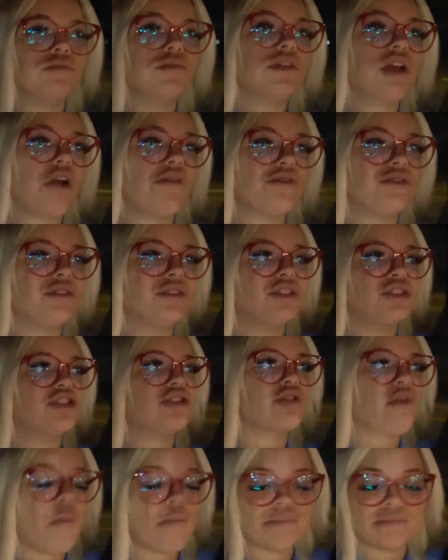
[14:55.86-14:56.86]
Sounds
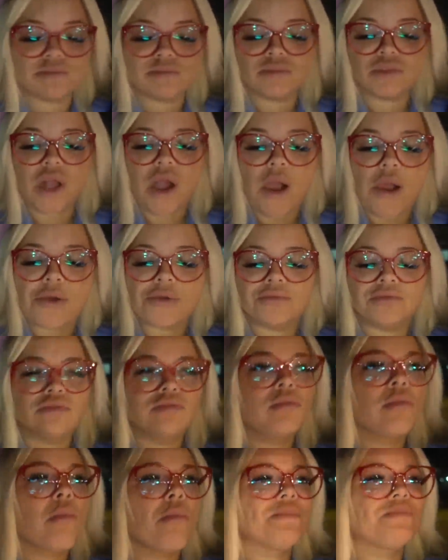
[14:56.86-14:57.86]
delicious.
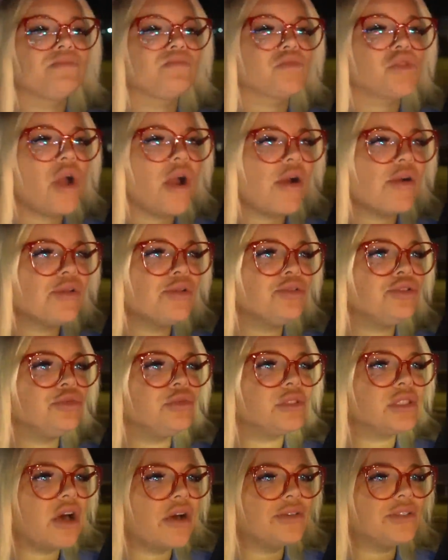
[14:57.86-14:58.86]
Did I only do
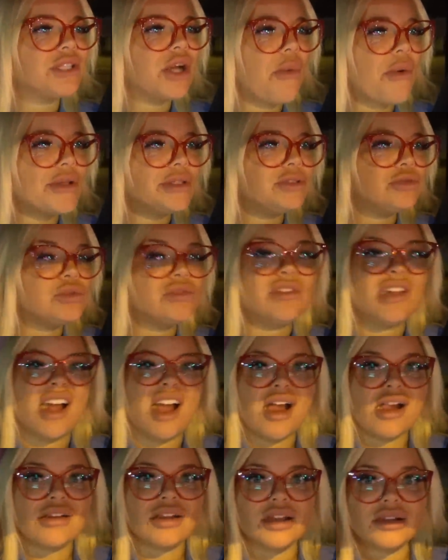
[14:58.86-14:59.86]
McDonald's at once? What the
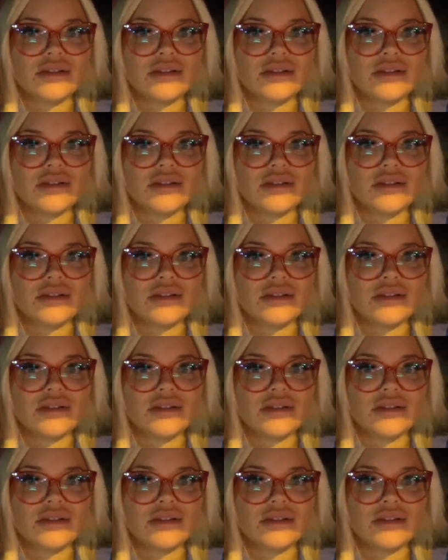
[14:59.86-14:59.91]
heck?